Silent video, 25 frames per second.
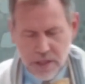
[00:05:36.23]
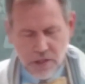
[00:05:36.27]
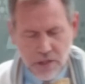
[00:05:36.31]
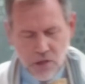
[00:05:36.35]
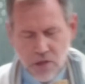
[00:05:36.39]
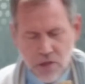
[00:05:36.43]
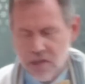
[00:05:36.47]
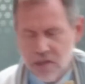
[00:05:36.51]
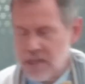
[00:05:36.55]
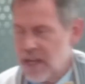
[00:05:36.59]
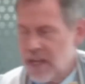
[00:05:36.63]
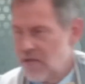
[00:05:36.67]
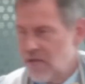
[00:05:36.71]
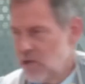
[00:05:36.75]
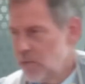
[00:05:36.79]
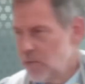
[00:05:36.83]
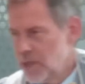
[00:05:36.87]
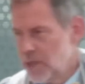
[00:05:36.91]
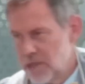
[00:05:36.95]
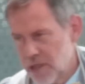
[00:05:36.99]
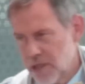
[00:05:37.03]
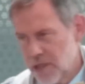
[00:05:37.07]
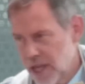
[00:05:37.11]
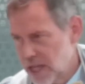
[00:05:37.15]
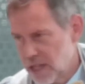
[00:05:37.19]
It should never
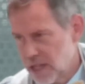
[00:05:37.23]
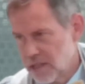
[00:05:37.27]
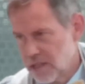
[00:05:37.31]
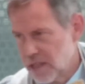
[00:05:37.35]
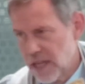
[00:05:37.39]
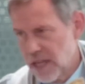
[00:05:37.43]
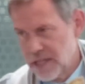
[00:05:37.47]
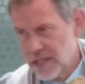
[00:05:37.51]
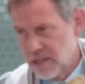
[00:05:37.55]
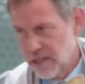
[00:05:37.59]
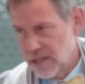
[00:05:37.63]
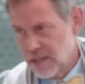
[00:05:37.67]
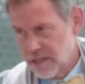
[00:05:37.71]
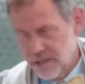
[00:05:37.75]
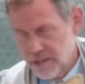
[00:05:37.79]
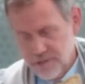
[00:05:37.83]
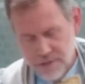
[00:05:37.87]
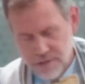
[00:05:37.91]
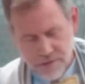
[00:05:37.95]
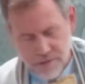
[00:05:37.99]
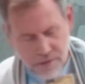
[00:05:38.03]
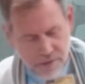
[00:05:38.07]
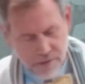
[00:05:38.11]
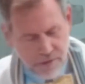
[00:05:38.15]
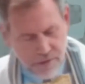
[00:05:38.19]
be taken lightly.
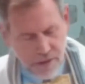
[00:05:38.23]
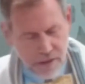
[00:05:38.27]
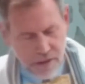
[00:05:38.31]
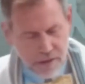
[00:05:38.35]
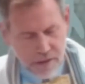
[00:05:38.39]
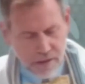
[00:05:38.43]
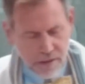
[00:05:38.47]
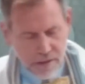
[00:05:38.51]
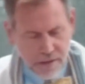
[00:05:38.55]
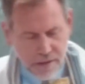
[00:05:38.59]
Okay.